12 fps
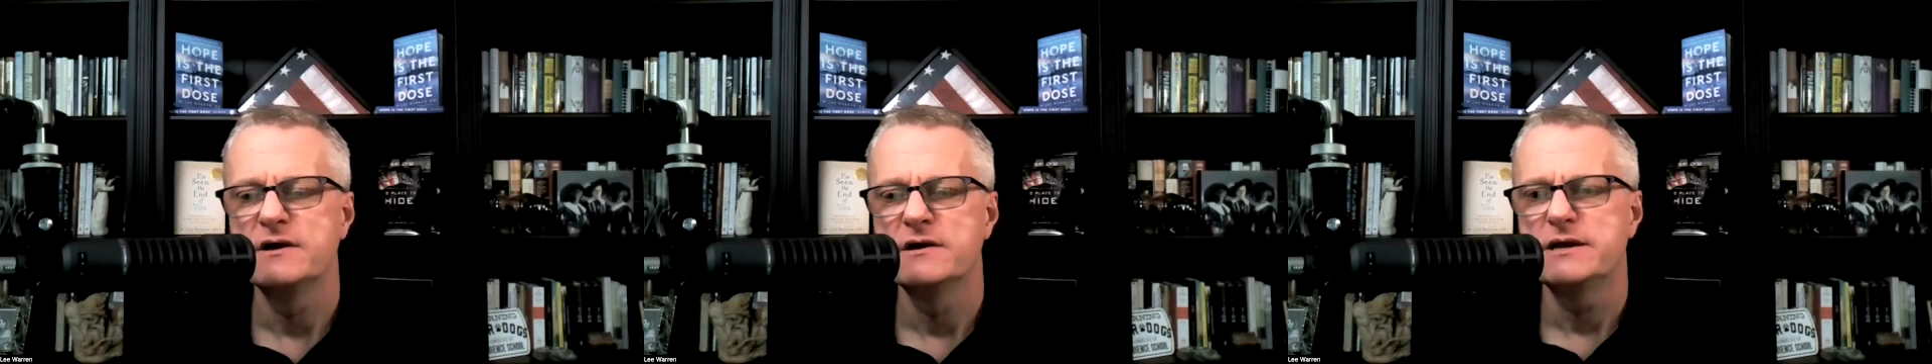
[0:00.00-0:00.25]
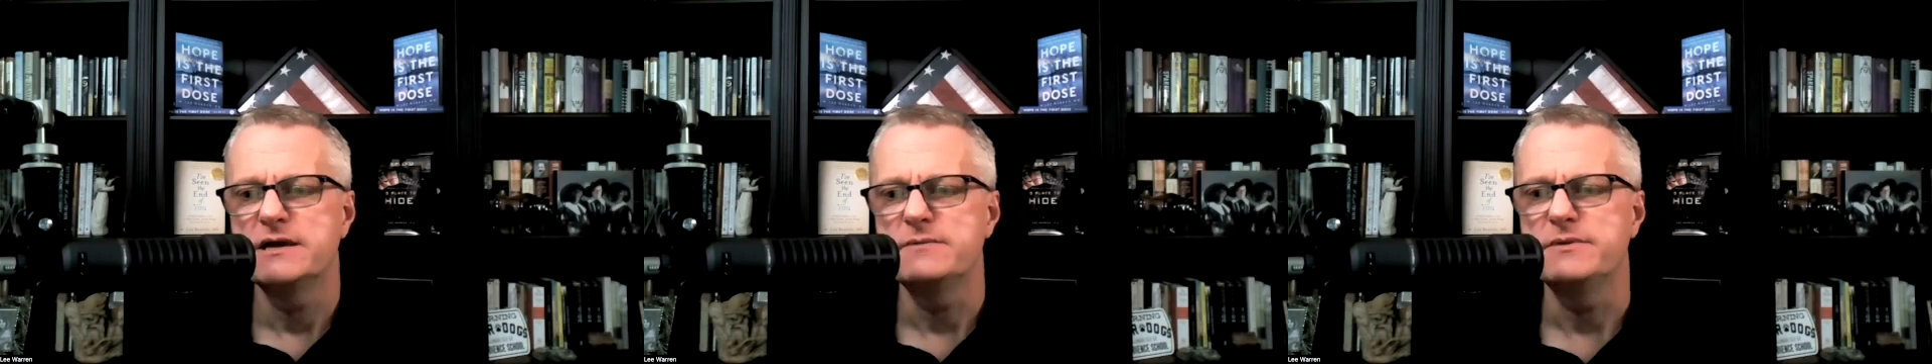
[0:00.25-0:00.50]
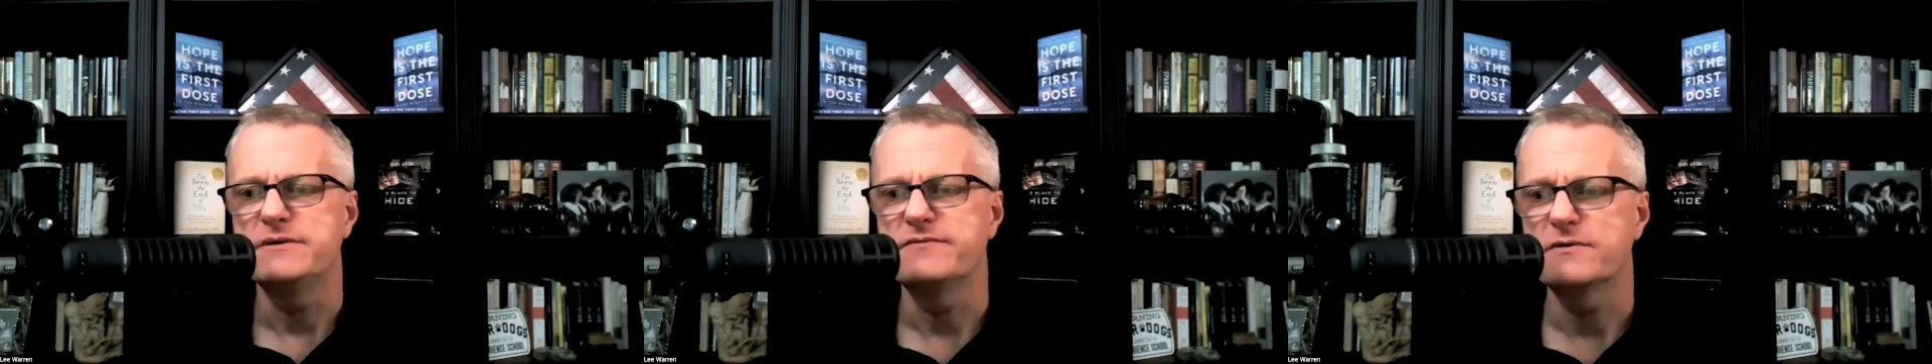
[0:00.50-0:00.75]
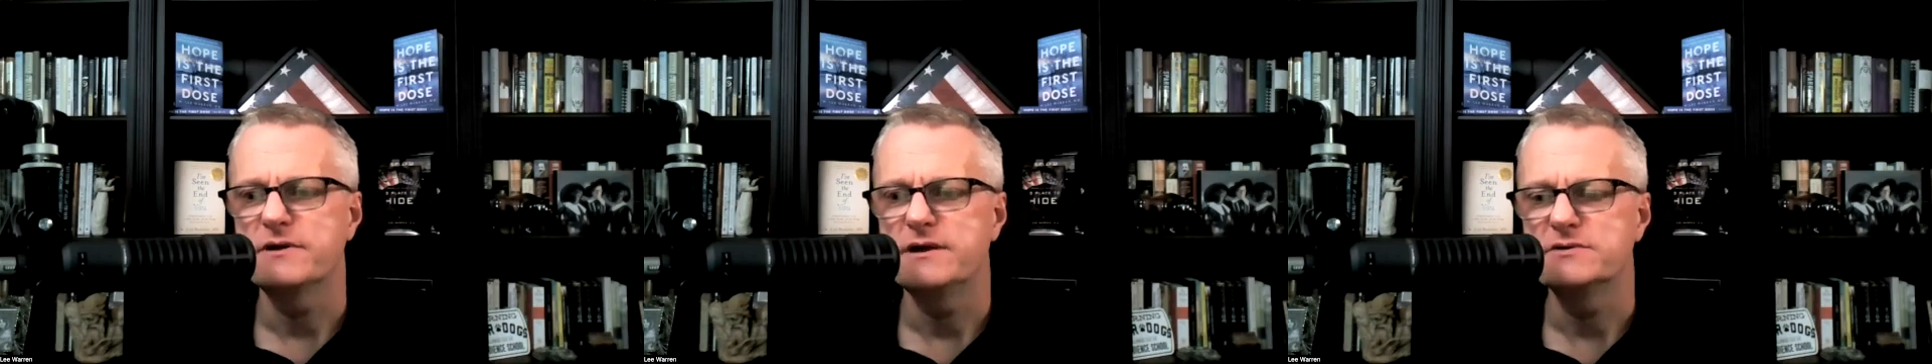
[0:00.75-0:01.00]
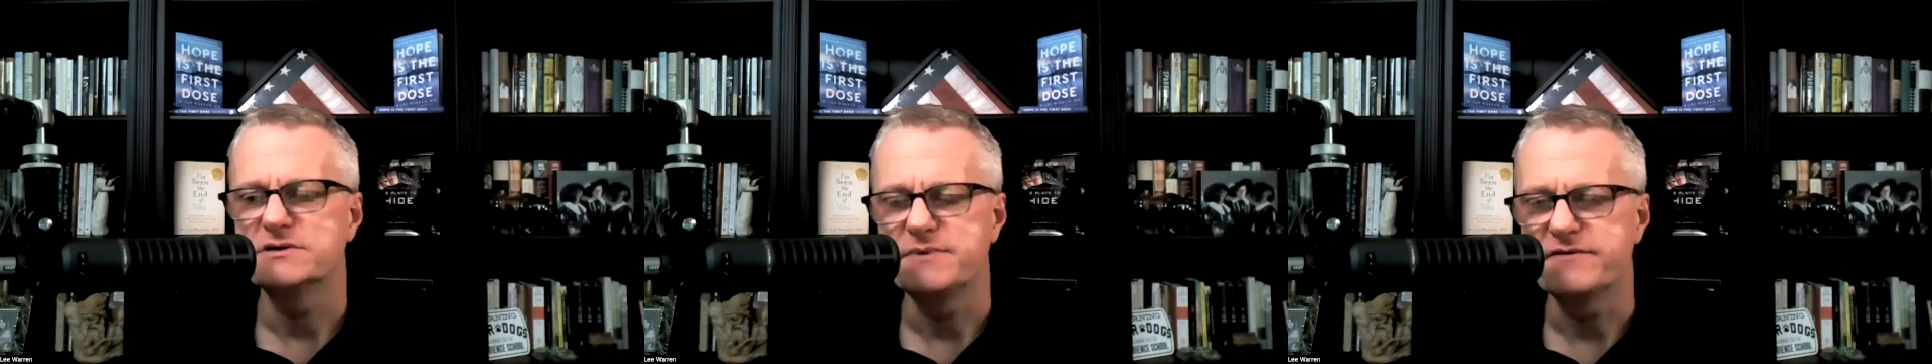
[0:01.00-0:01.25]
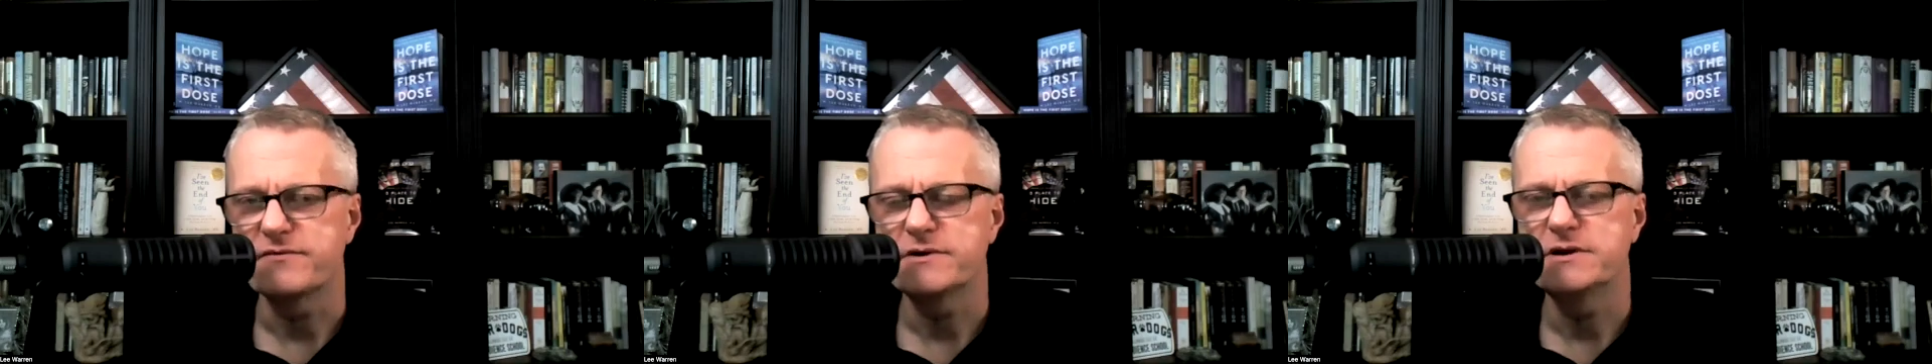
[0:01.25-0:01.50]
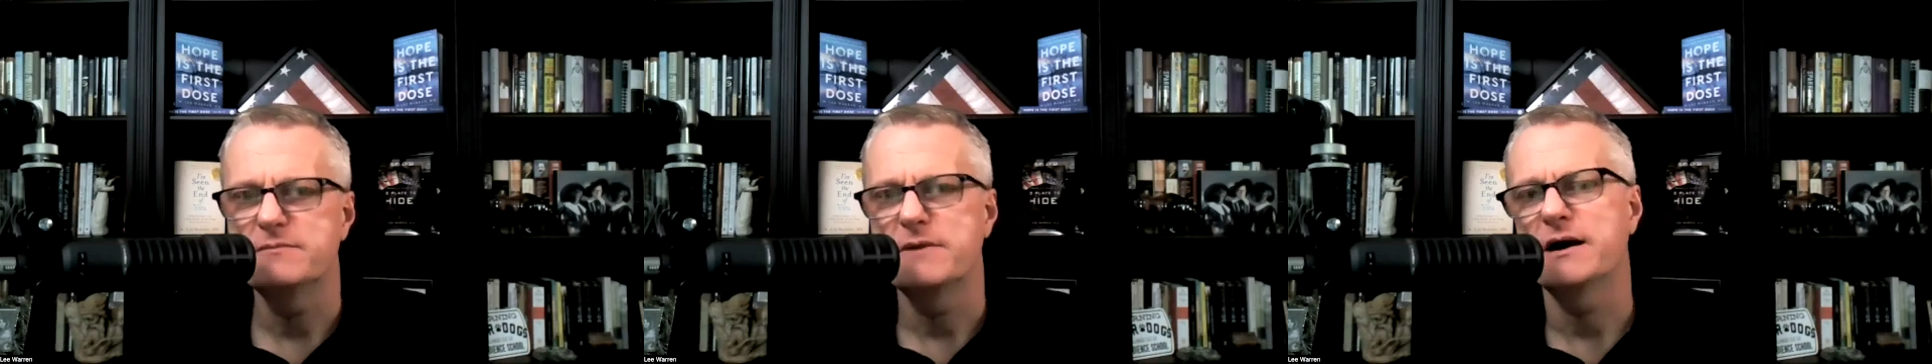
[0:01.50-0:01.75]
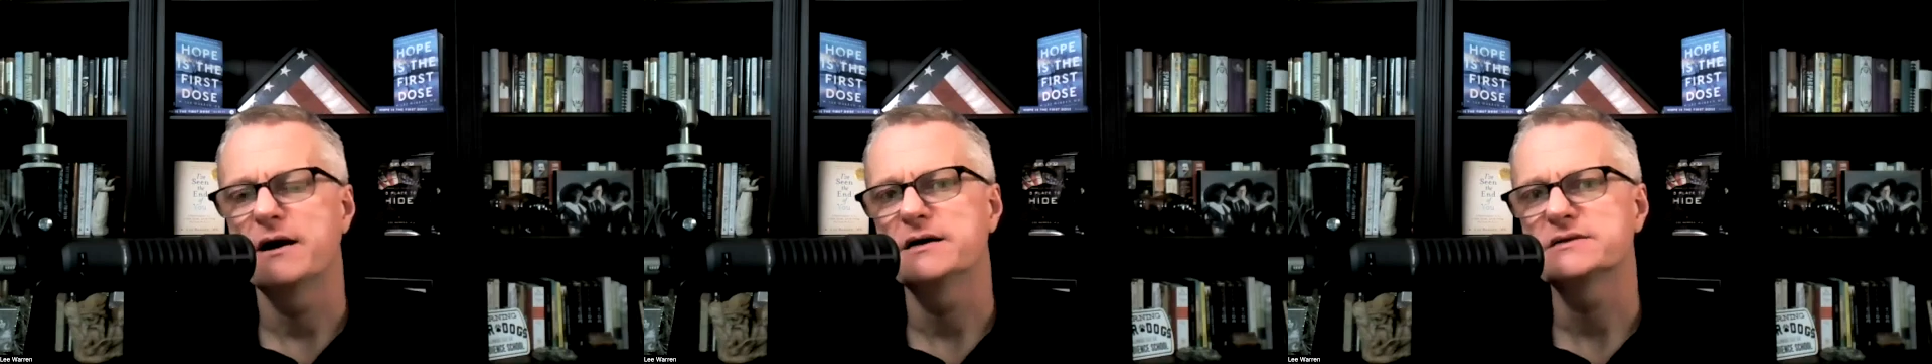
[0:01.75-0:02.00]
he was befriended by a
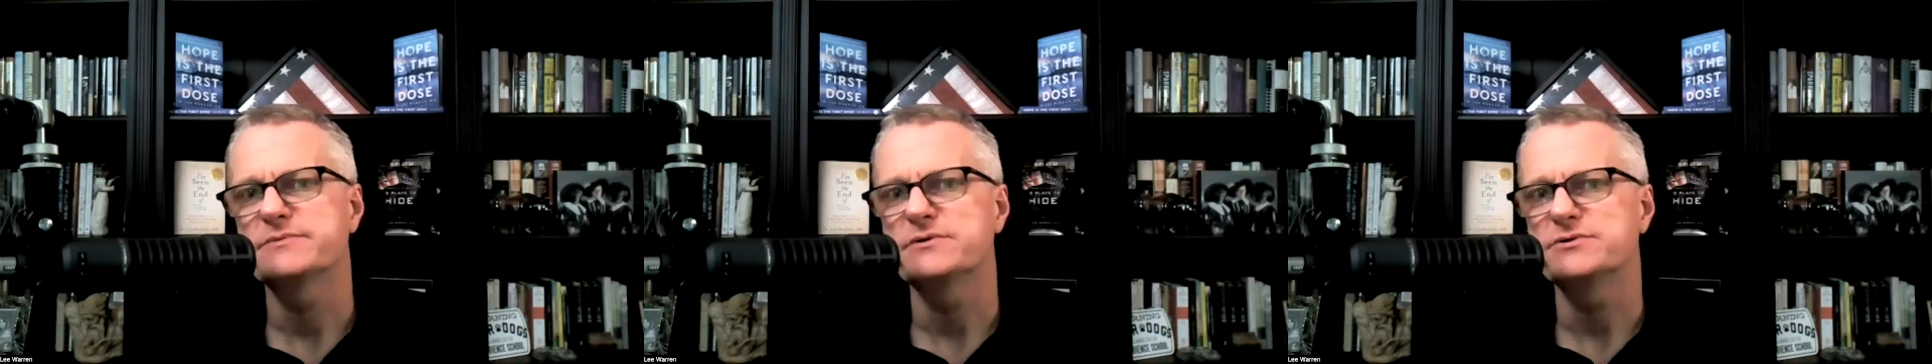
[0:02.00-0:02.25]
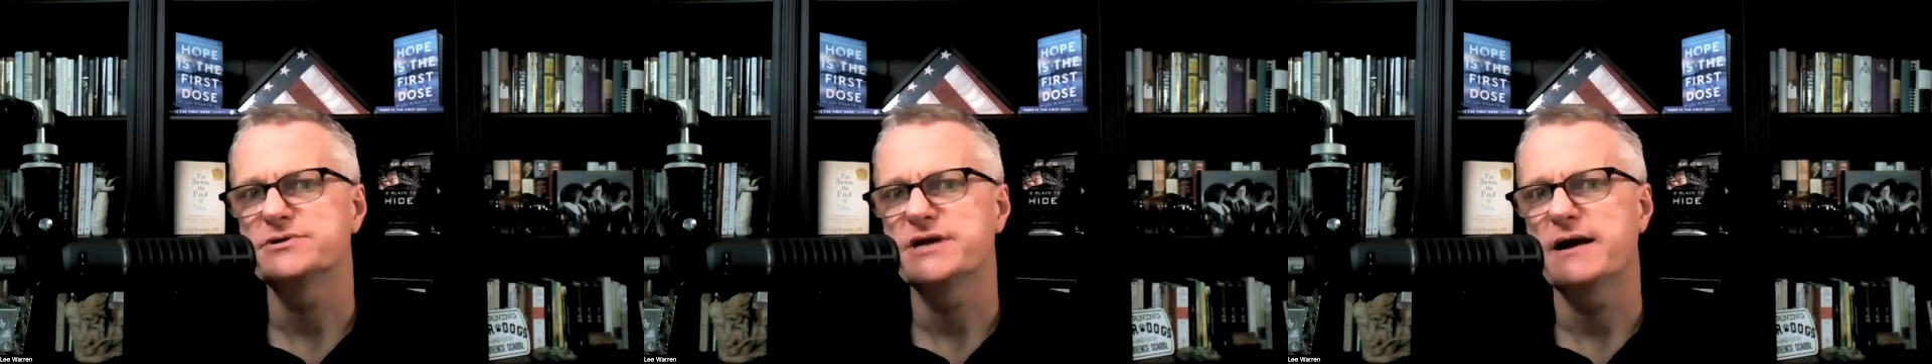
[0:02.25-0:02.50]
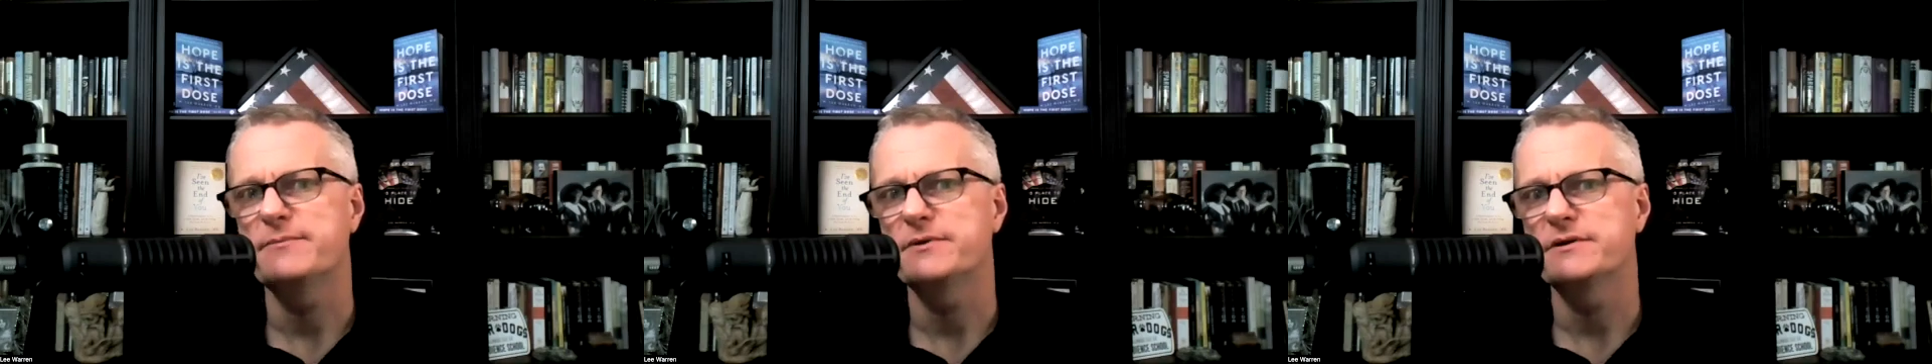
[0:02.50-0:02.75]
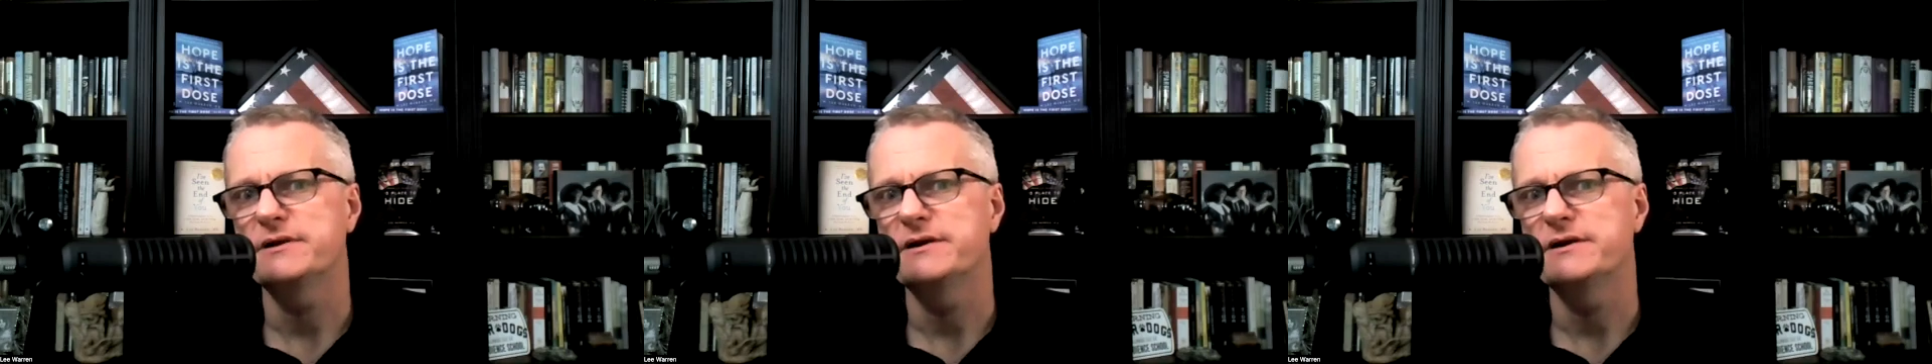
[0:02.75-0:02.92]
hospital chaplain,